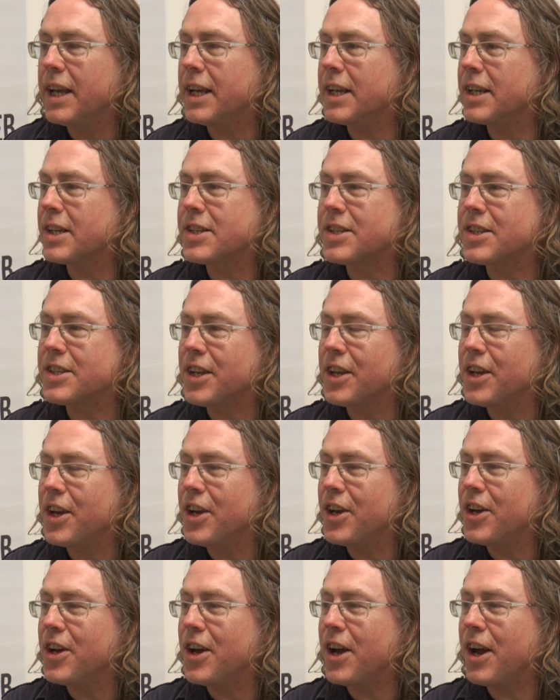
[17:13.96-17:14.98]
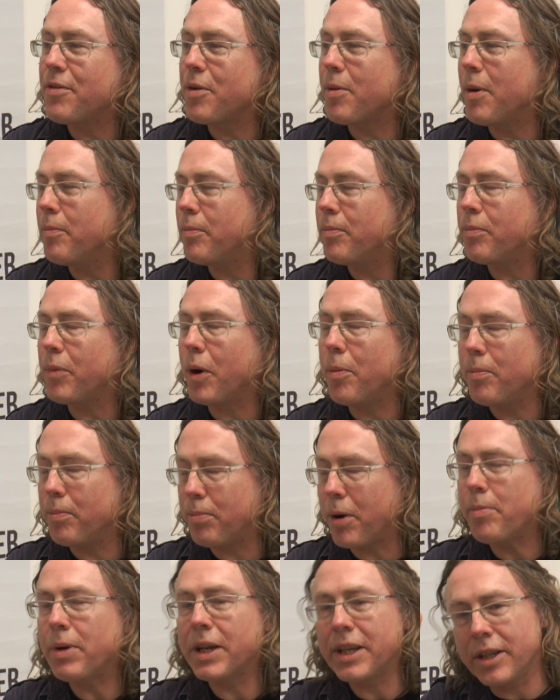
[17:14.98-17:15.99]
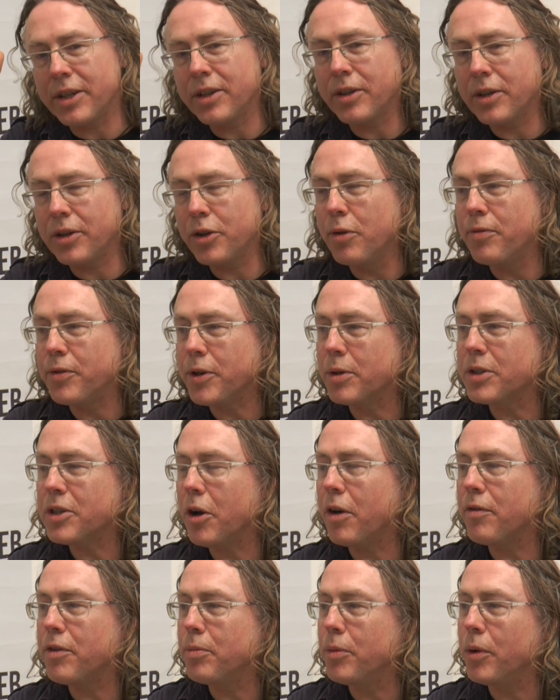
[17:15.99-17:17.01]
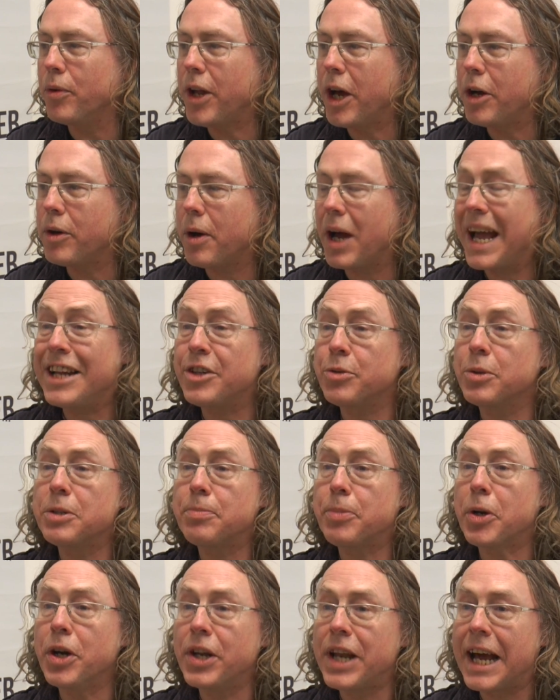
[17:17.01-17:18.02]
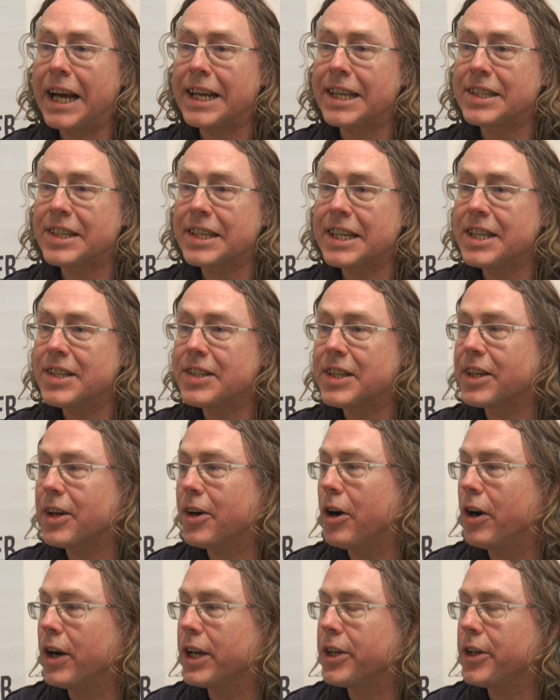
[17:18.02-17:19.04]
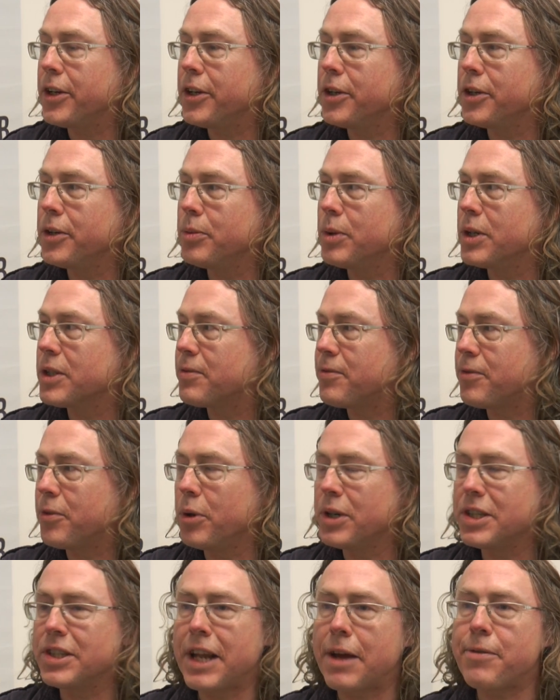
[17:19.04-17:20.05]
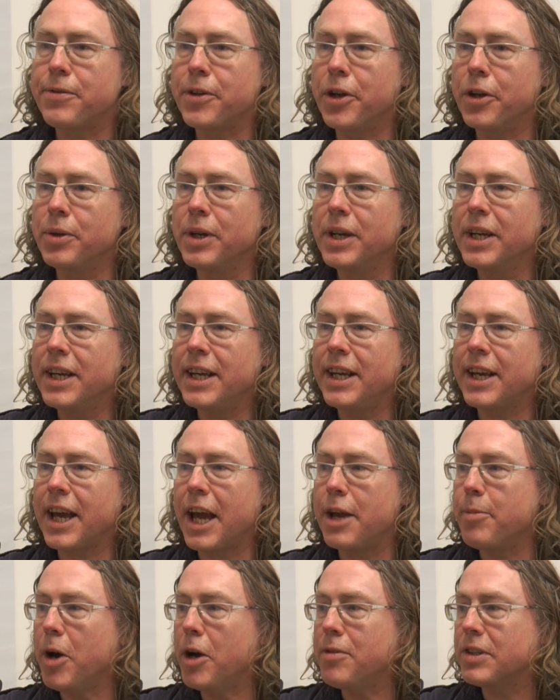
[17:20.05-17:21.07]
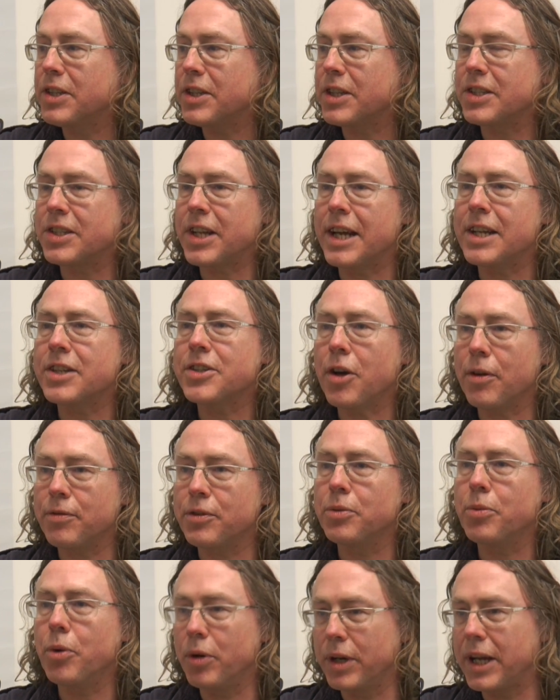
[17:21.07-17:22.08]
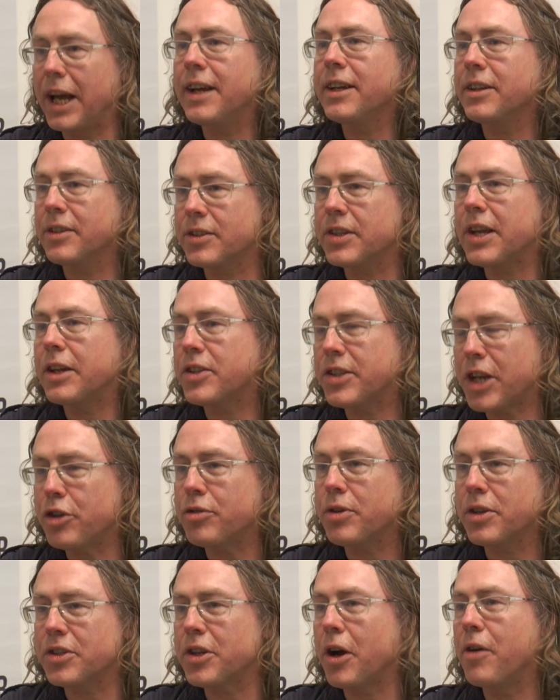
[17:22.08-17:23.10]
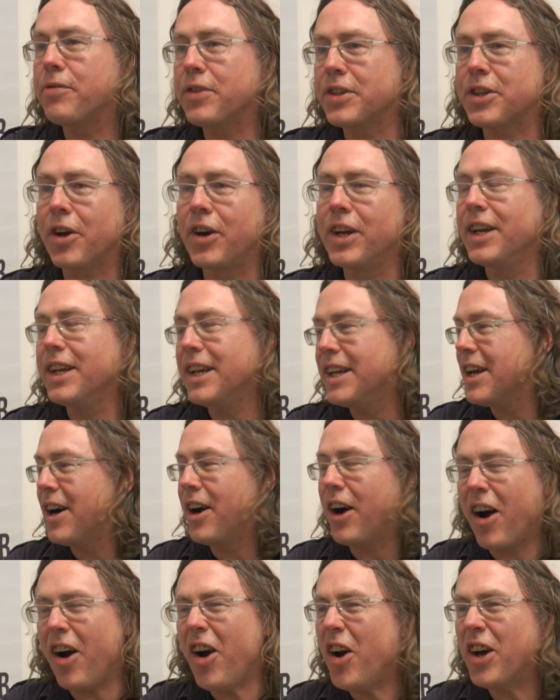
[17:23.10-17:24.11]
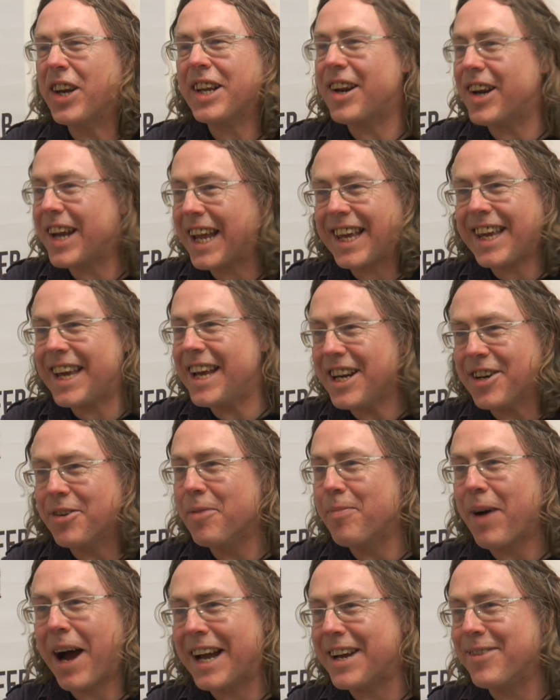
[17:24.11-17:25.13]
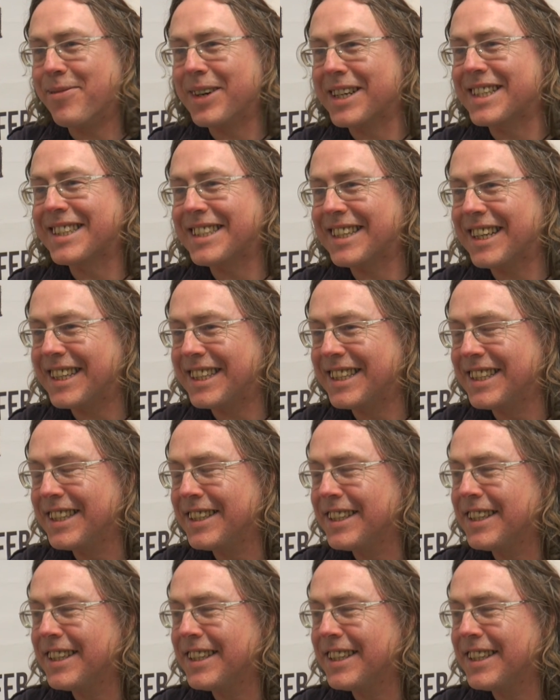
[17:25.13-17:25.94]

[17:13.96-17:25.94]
is everyone, well, probably your viewers, a lot of them will know Edward Bernays. He's the guy who was Freud's nephew. He came over to the States after the war, yeah? Century itself, this guy. I heard a killer about him recently.